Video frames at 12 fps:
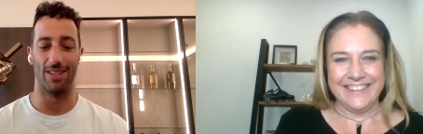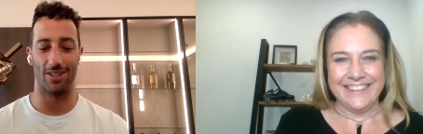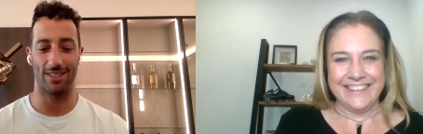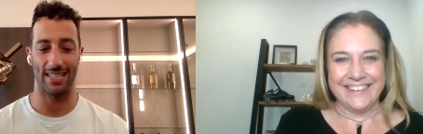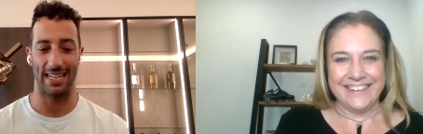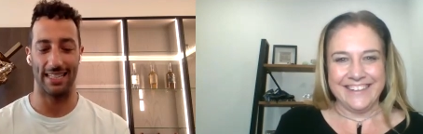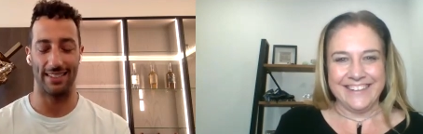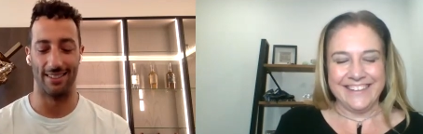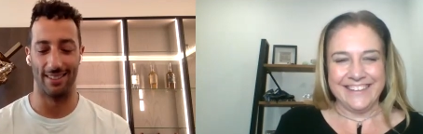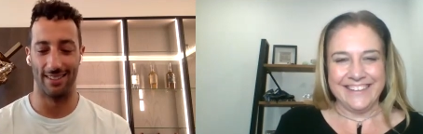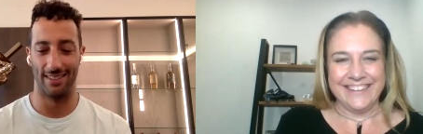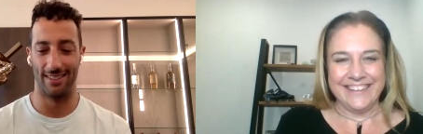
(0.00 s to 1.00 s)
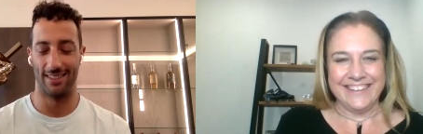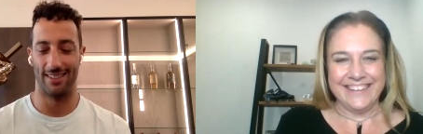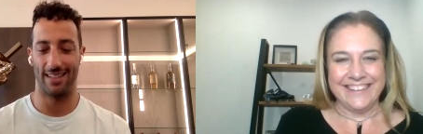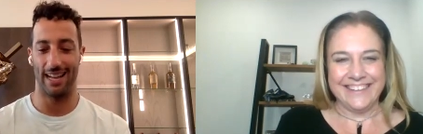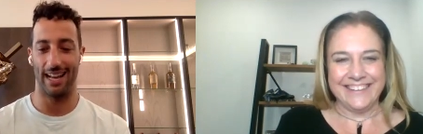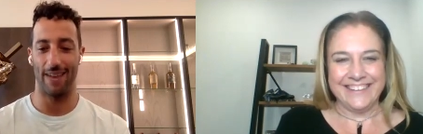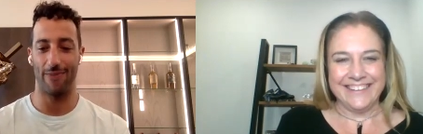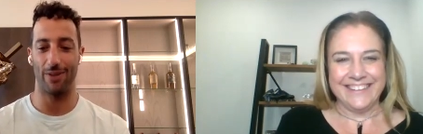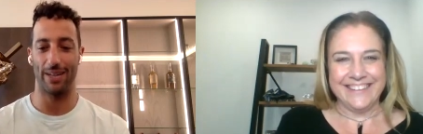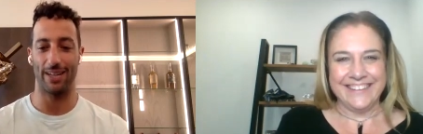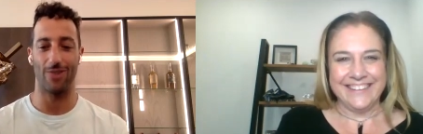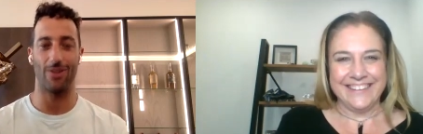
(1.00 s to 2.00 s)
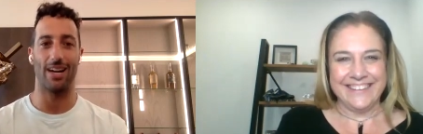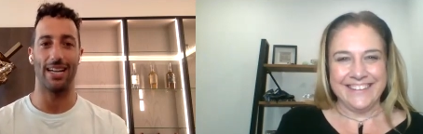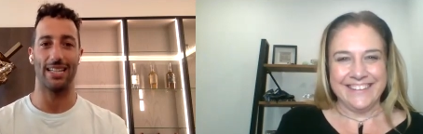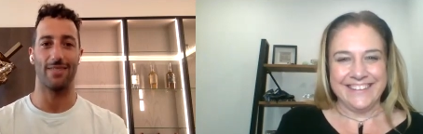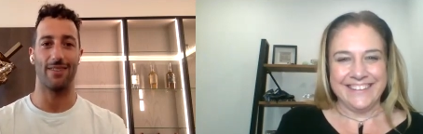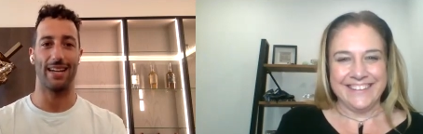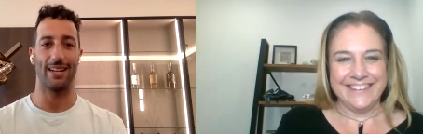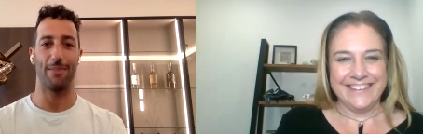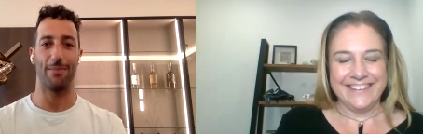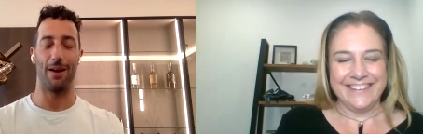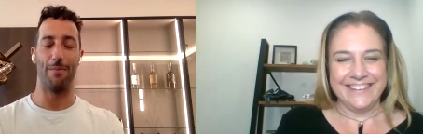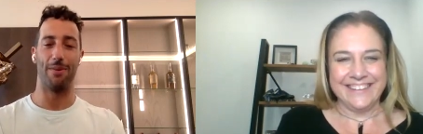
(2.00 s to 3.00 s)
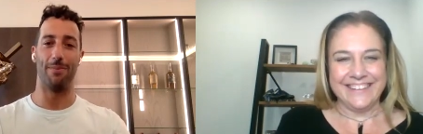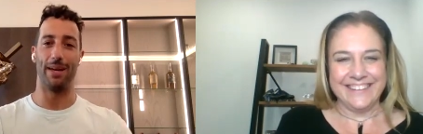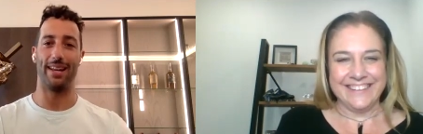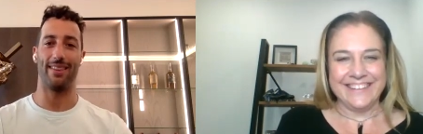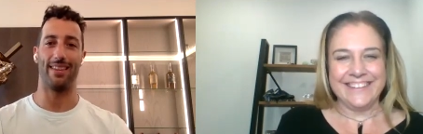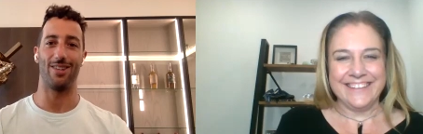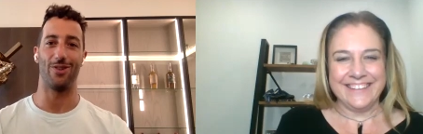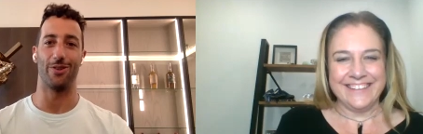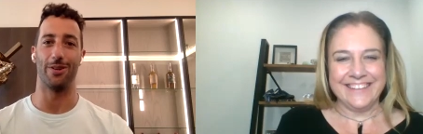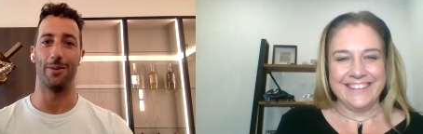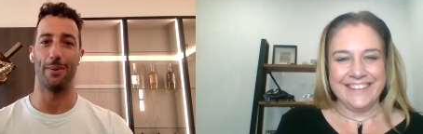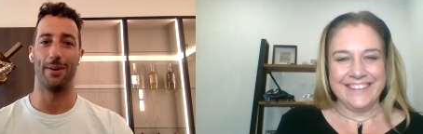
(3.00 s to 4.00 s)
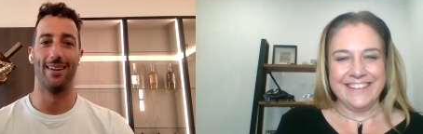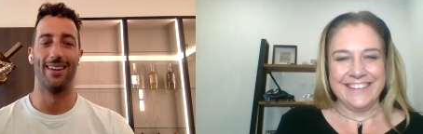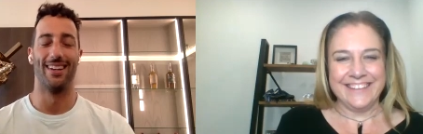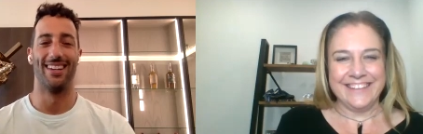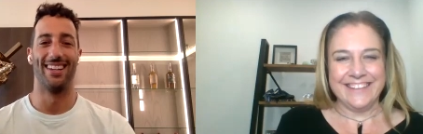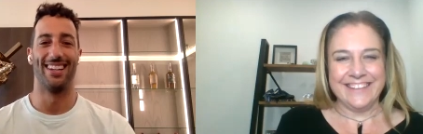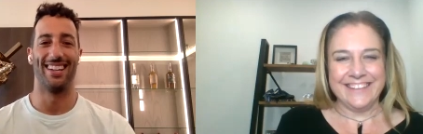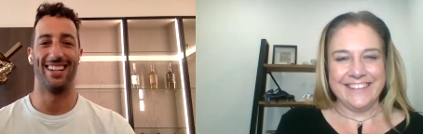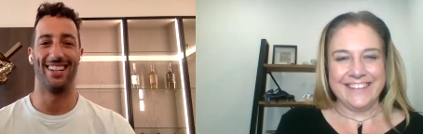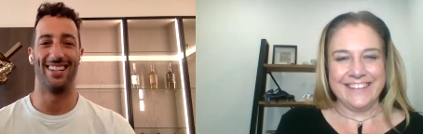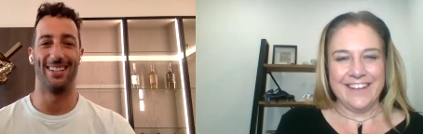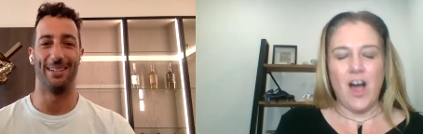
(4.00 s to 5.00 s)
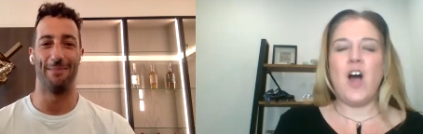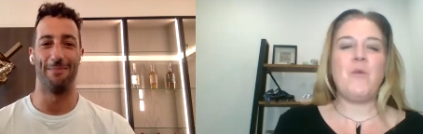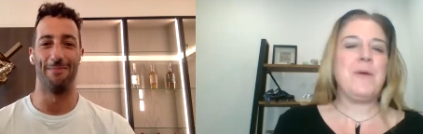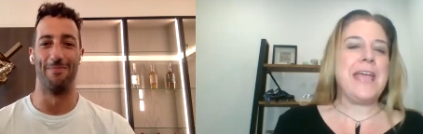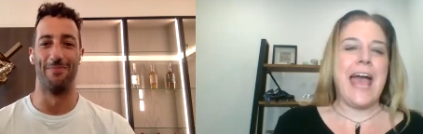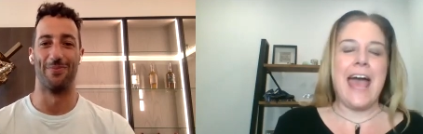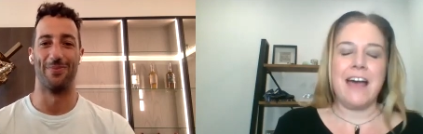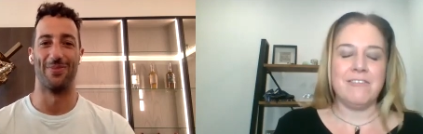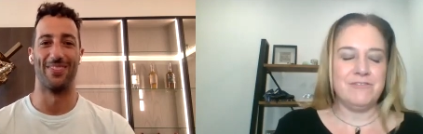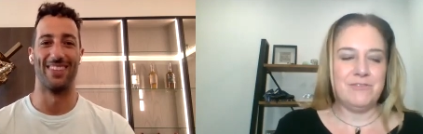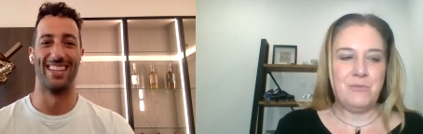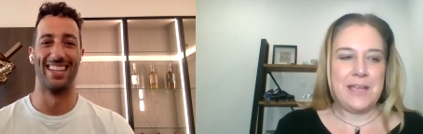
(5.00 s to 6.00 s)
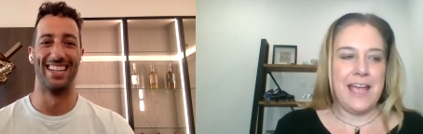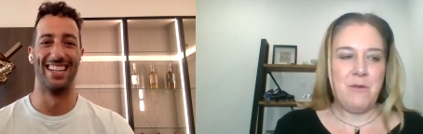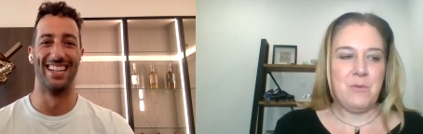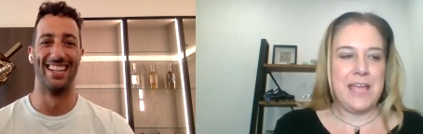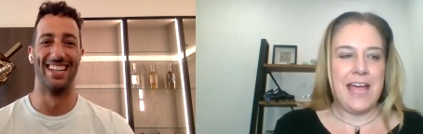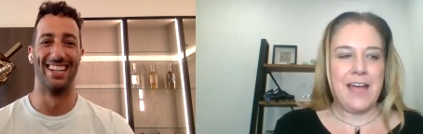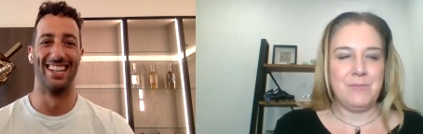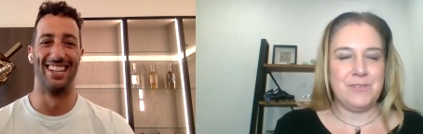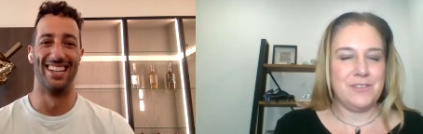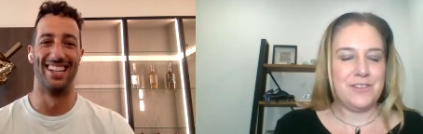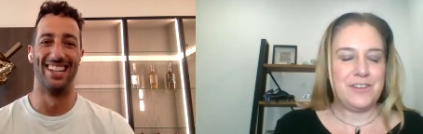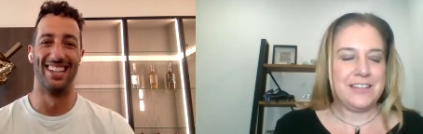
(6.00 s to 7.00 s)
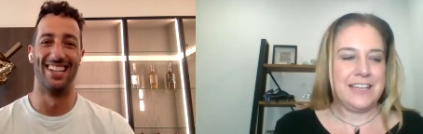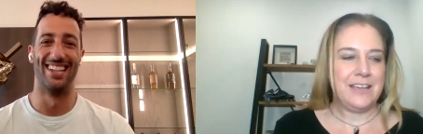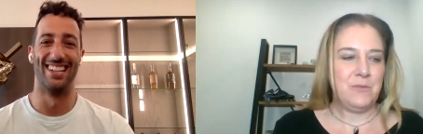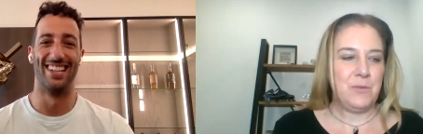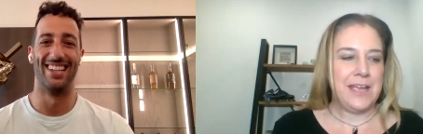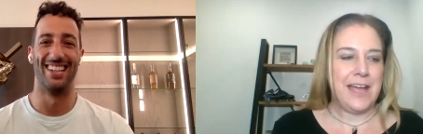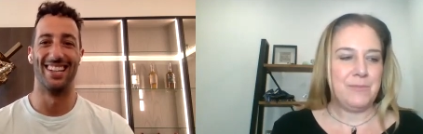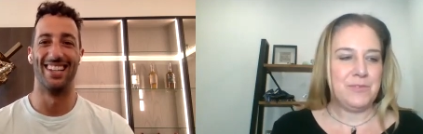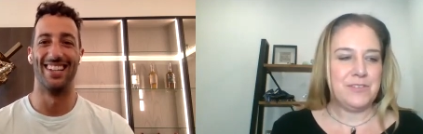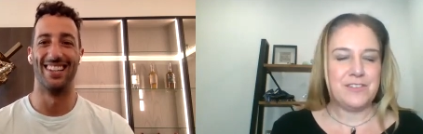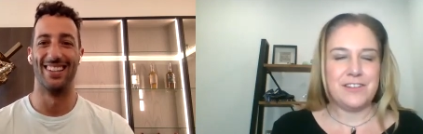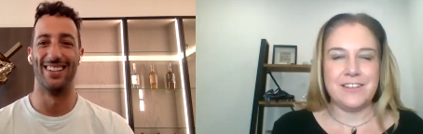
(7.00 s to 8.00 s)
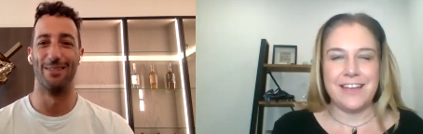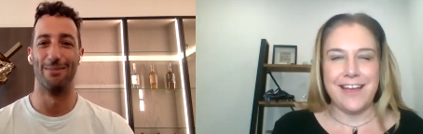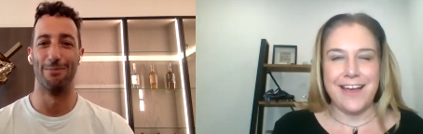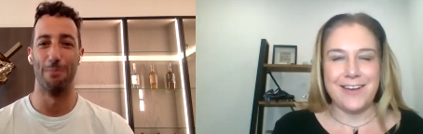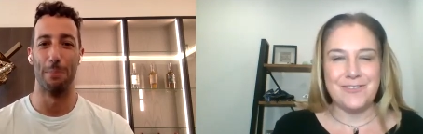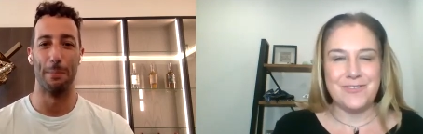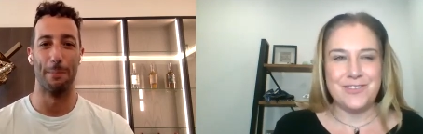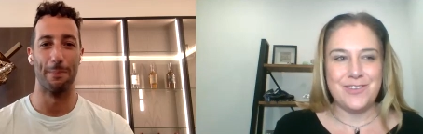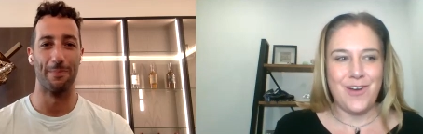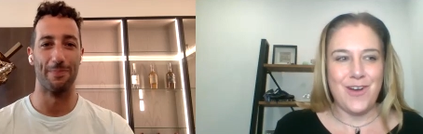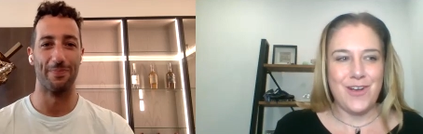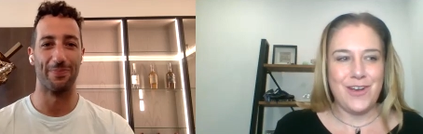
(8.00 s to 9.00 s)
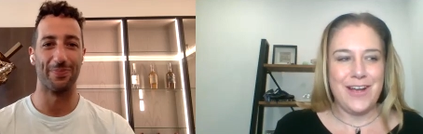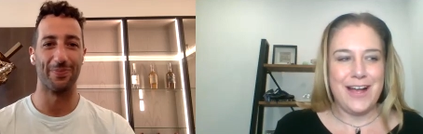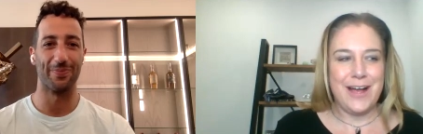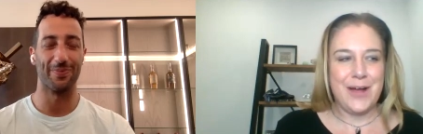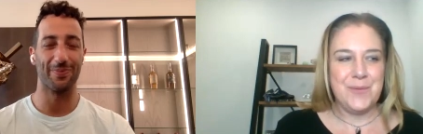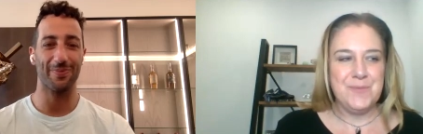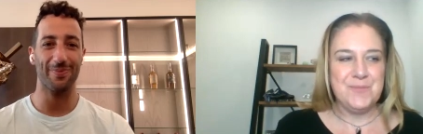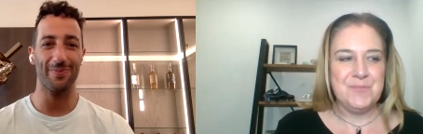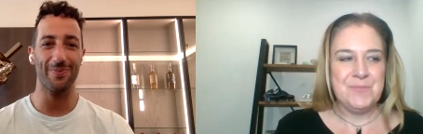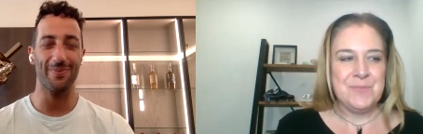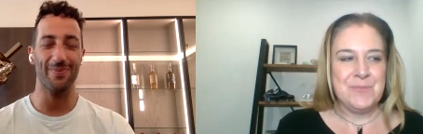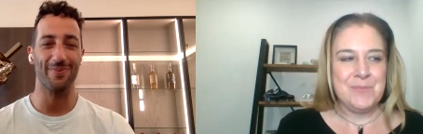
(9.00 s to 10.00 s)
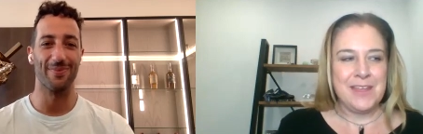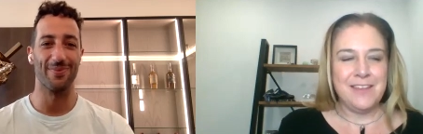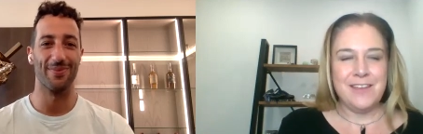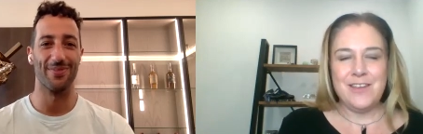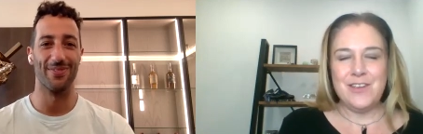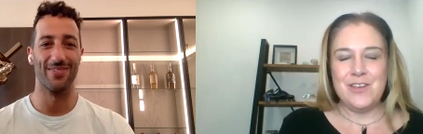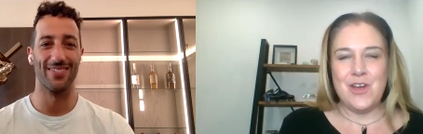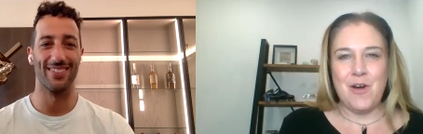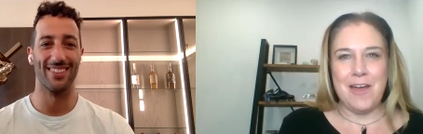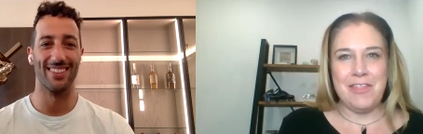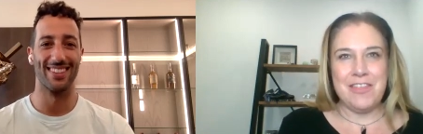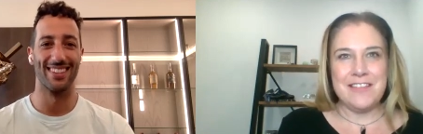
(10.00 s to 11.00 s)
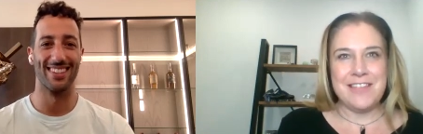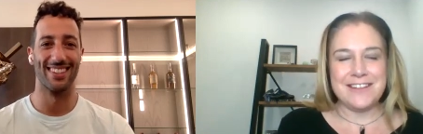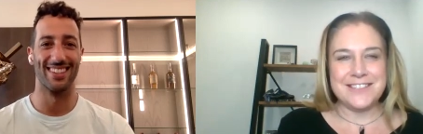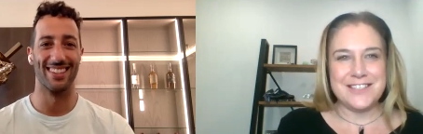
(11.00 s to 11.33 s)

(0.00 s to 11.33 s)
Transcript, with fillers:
Speaker 1: of lockdown, I, I feel like you guys have had it a bit better than Europe. Um, oh, we um,
Speaker 2: have. We we absolutely we absolutely have. So, um, you know, I think that's